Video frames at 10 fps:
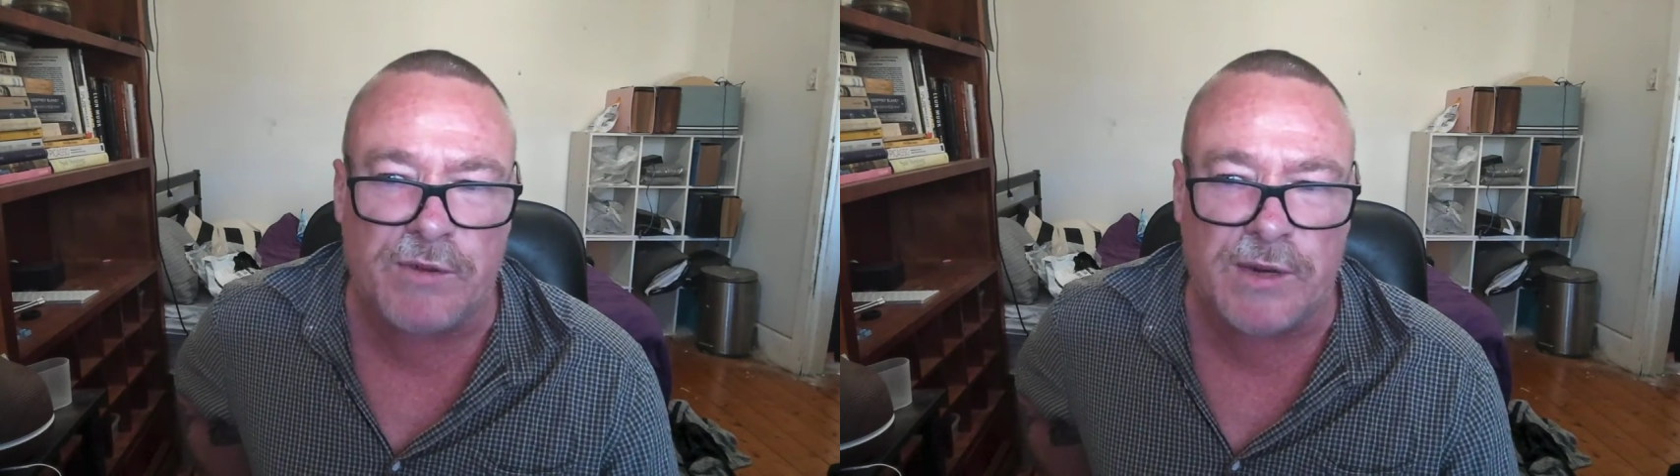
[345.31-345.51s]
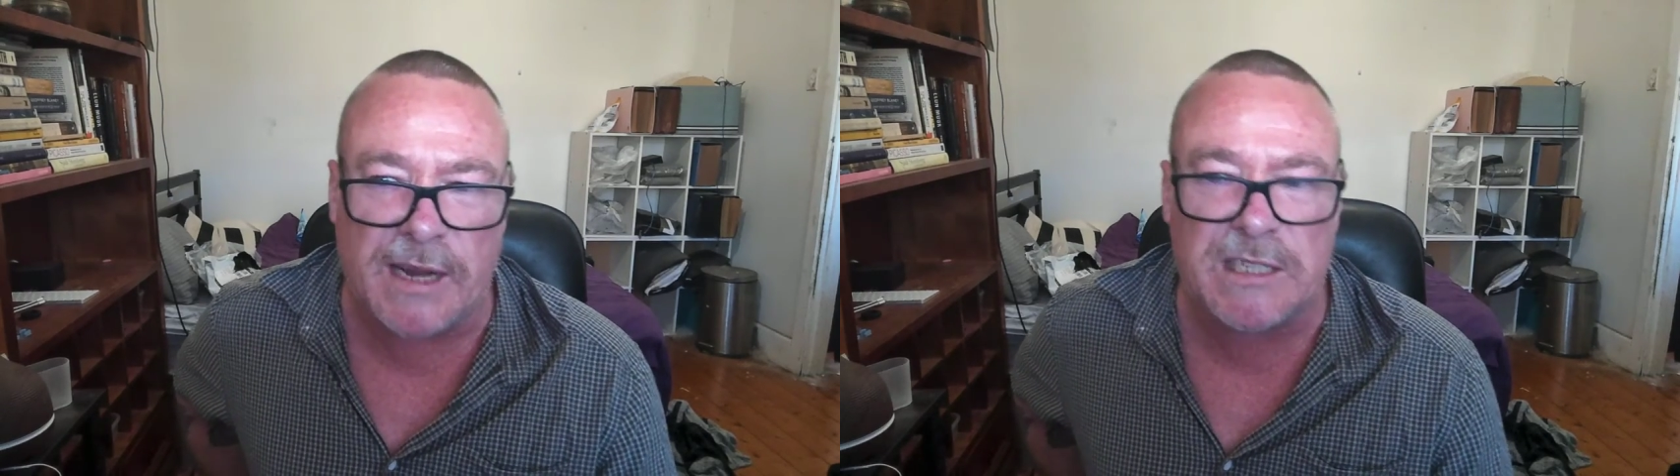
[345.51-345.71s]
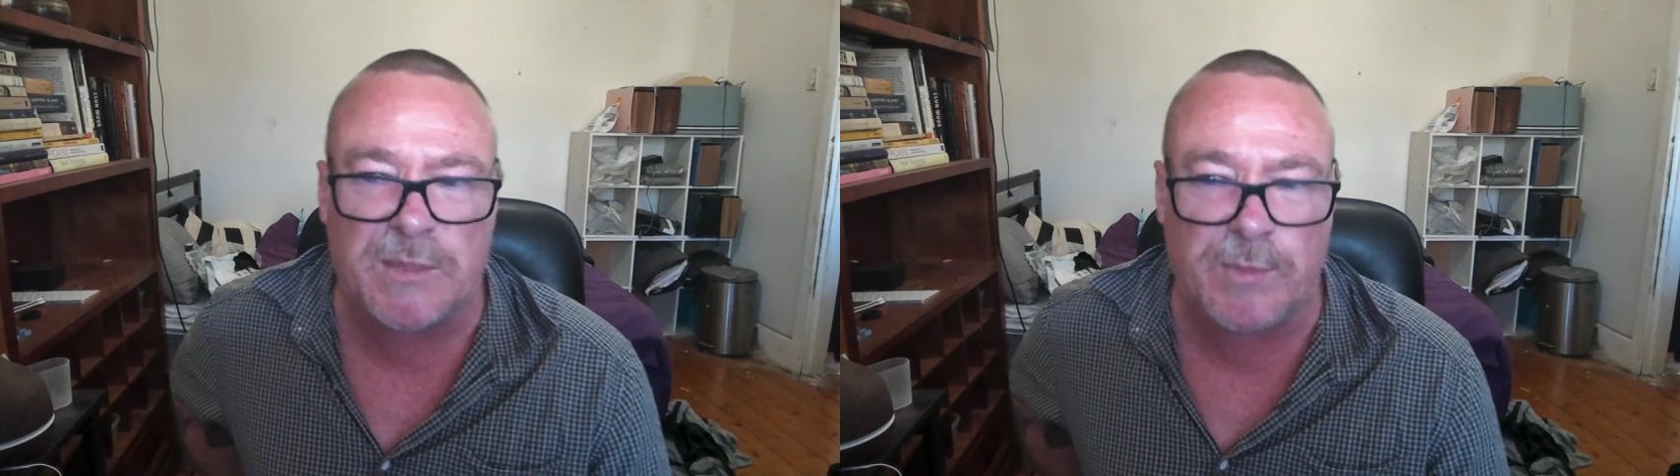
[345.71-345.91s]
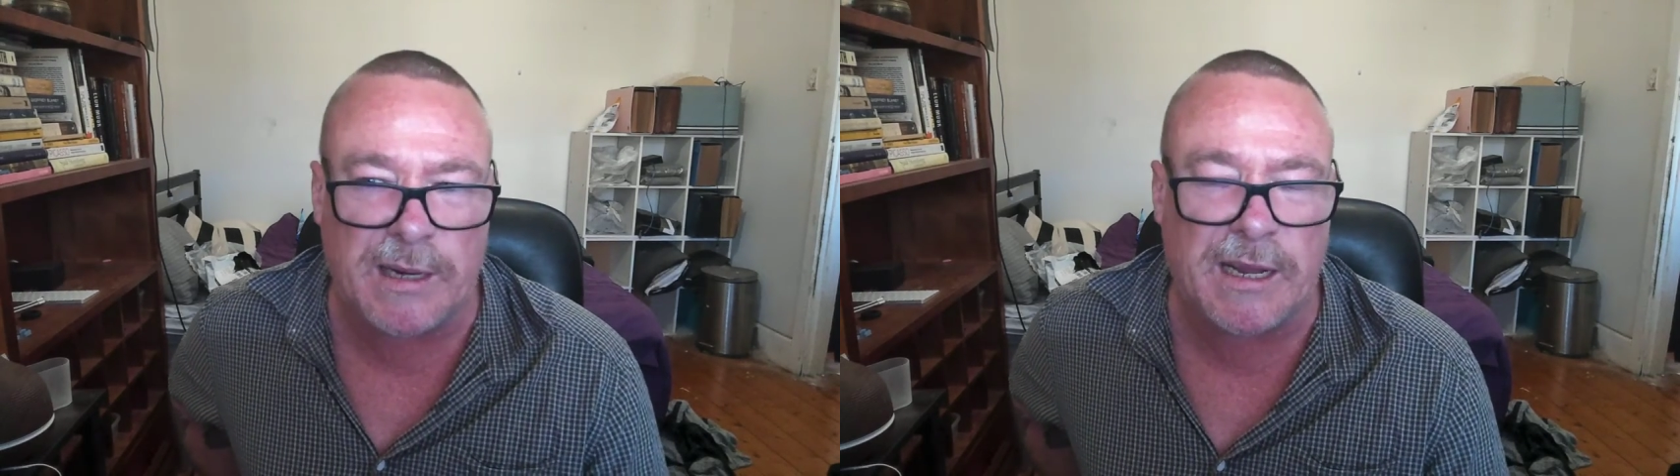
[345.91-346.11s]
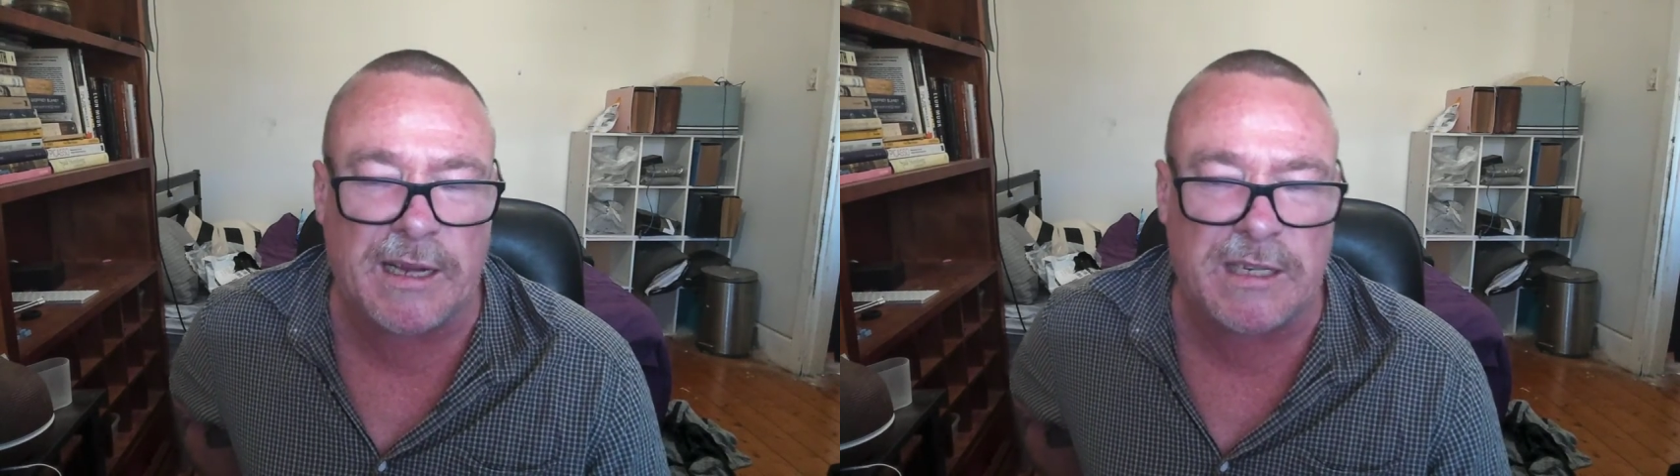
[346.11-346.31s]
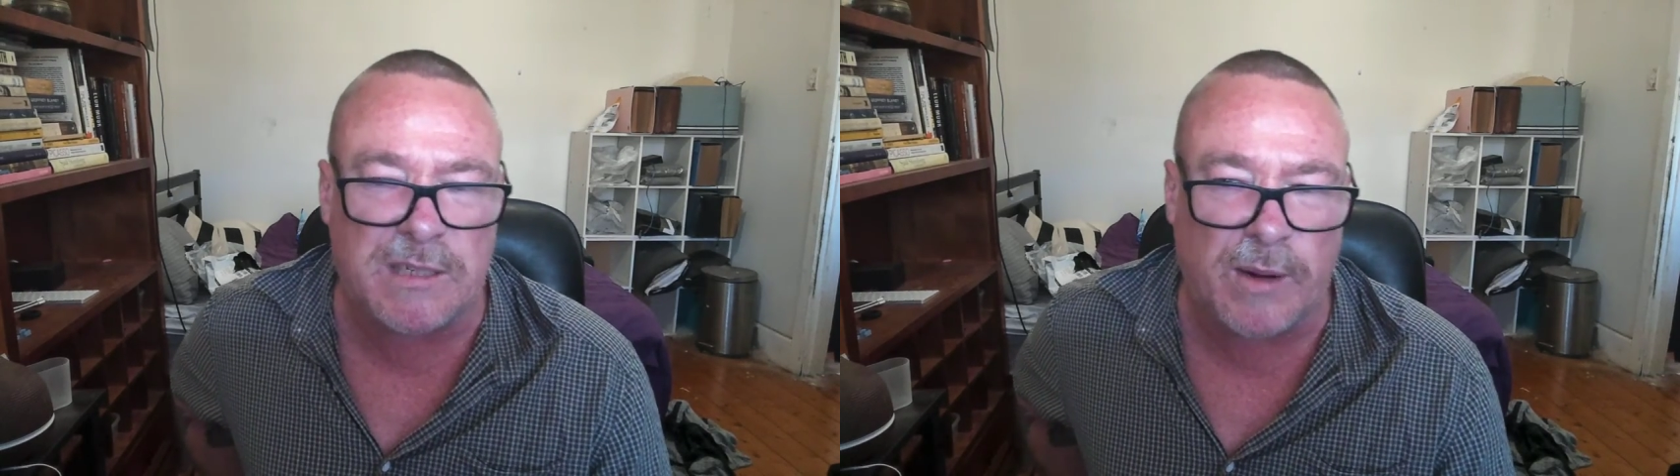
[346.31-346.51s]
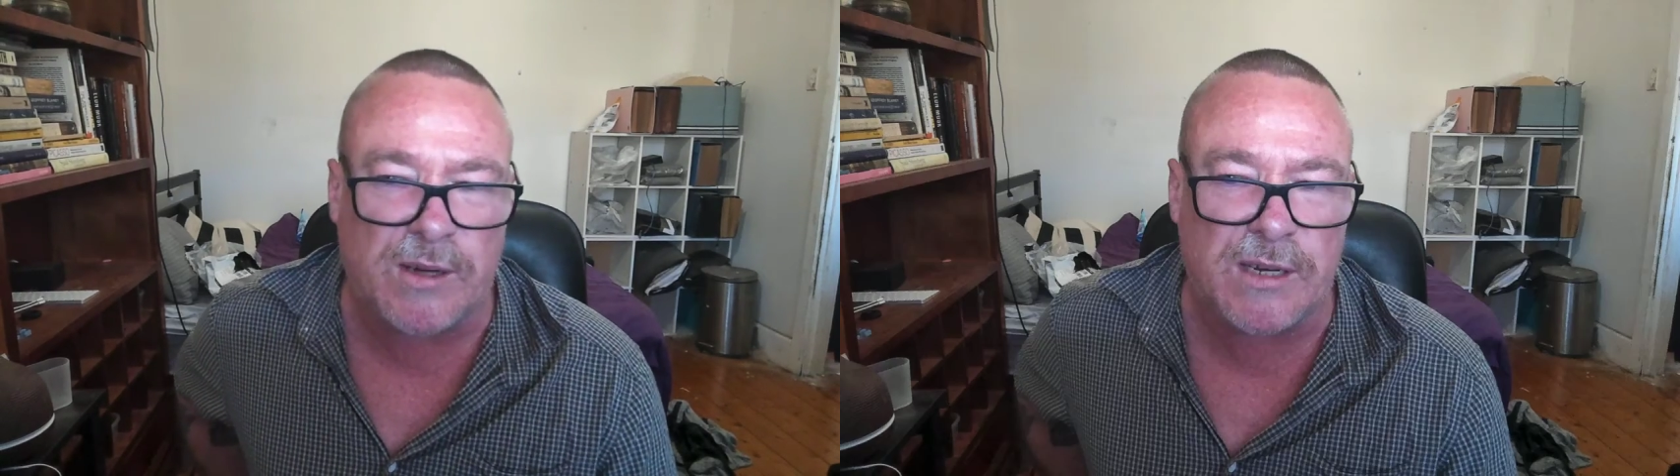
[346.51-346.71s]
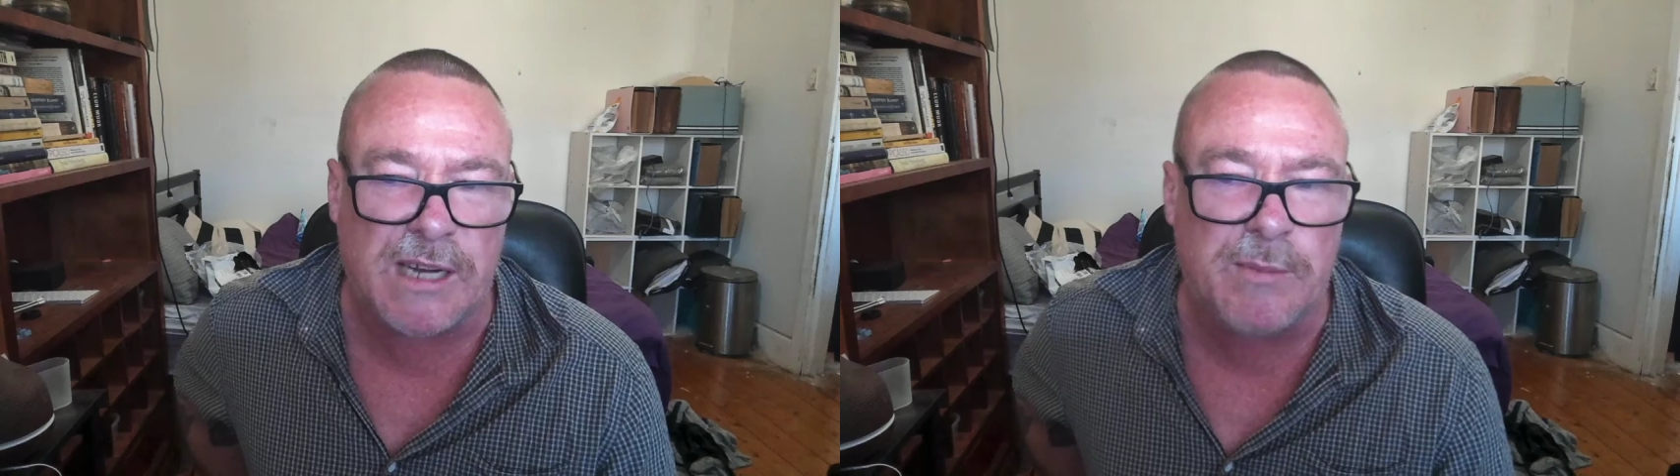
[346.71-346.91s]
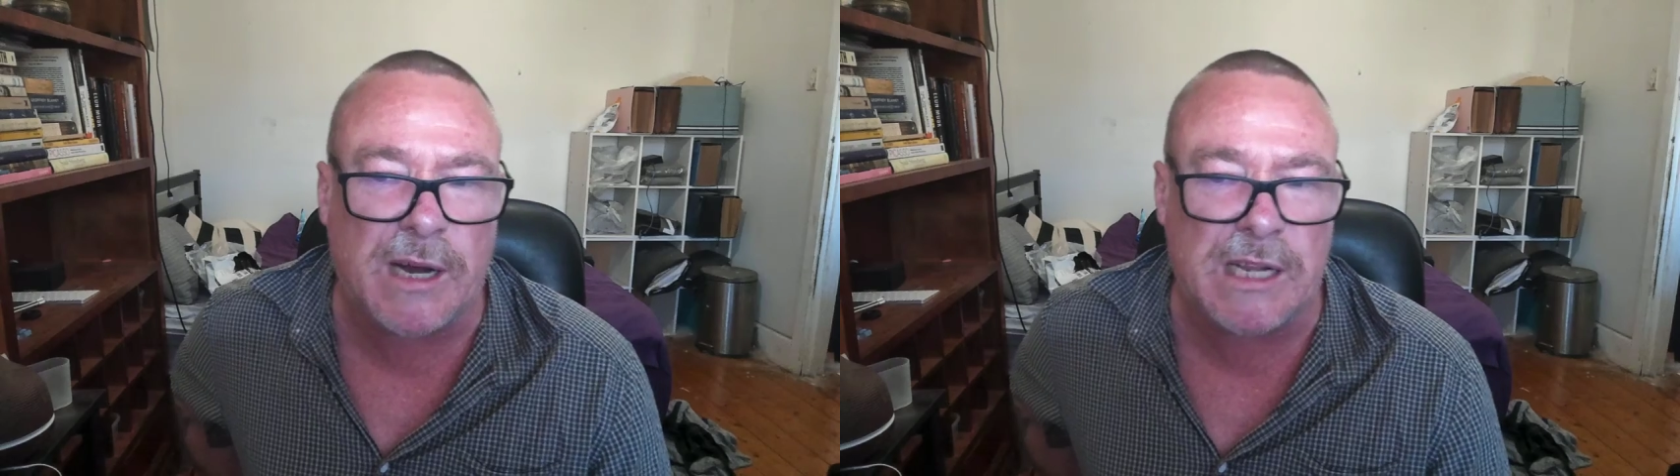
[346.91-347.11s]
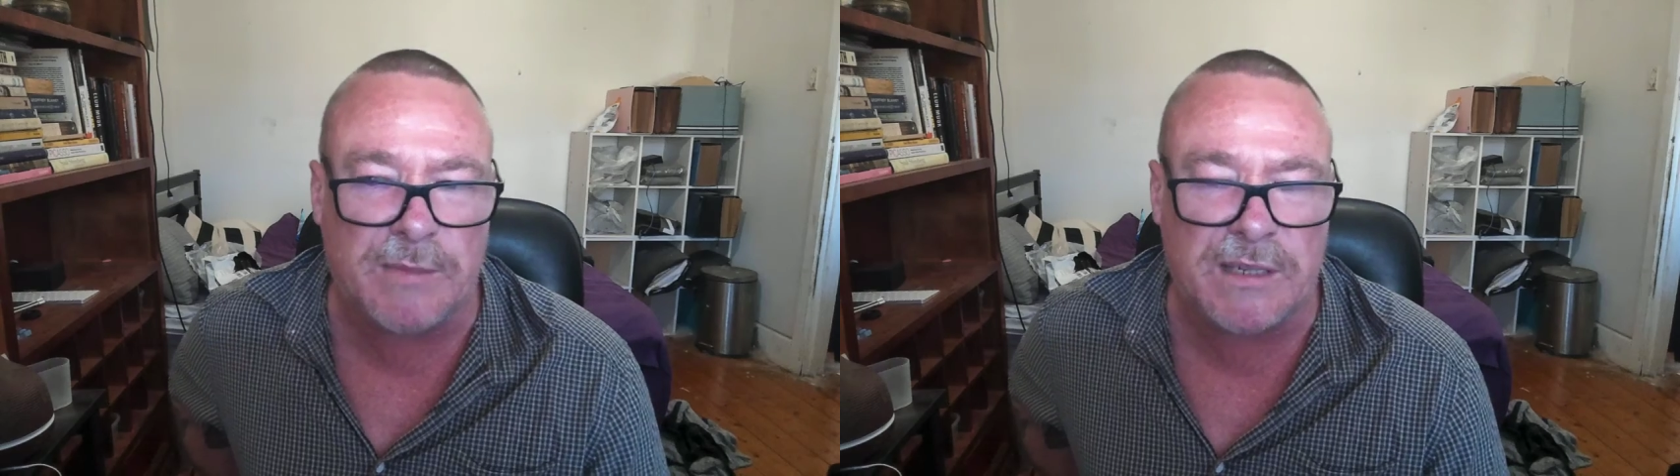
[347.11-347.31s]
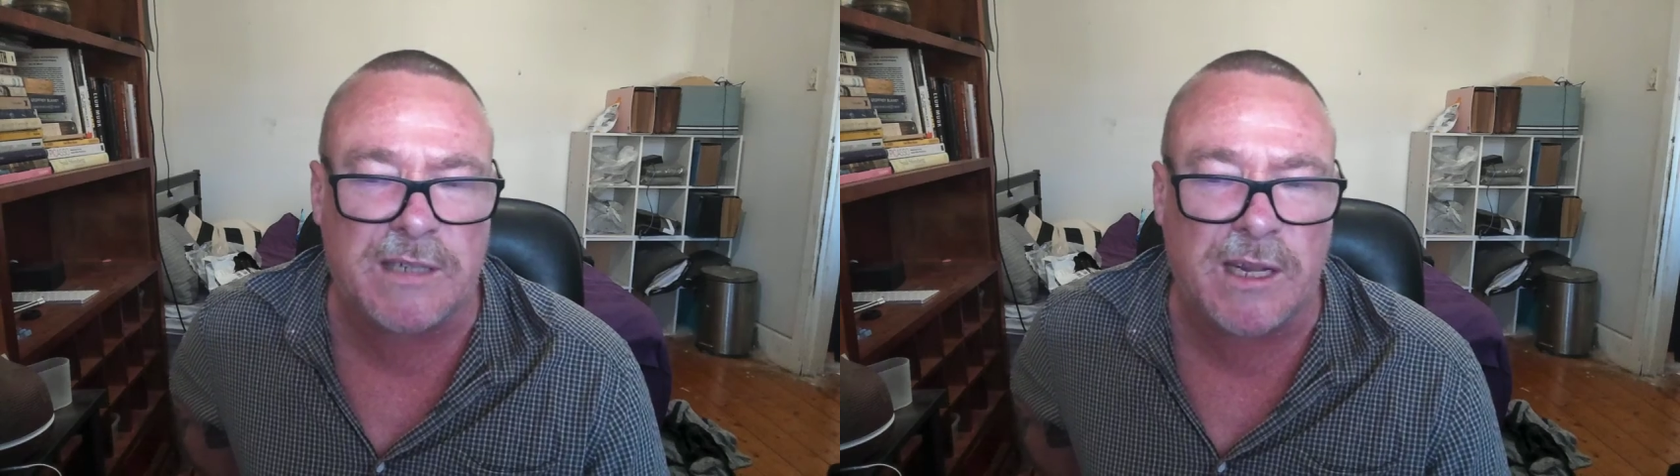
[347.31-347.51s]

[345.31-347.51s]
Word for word: renowned speaker and spoken in Parliament.